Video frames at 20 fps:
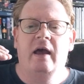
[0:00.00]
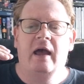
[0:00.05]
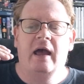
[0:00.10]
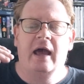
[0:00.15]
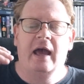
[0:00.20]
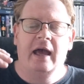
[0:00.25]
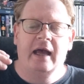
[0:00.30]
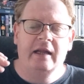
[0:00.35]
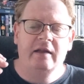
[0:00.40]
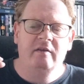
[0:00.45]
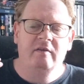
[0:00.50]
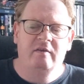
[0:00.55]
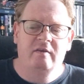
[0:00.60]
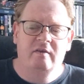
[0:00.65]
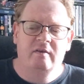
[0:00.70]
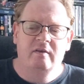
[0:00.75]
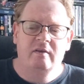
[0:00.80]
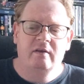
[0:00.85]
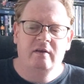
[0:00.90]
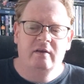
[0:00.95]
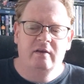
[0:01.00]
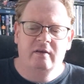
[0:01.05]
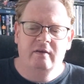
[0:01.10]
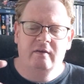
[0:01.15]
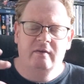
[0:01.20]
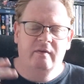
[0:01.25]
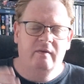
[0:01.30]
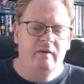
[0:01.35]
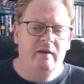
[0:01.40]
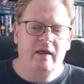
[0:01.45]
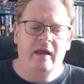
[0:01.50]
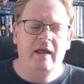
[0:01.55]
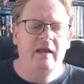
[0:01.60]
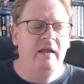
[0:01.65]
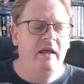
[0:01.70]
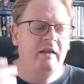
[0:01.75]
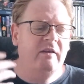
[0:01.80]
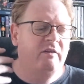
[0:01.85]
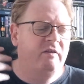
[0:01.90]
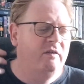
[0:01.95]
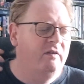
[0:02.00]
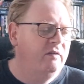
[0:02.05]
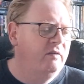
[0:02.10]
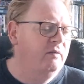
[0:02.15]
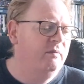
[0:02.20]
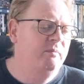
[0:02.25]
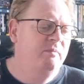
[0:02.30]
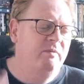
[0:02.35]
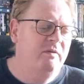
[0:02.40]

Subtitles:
and it's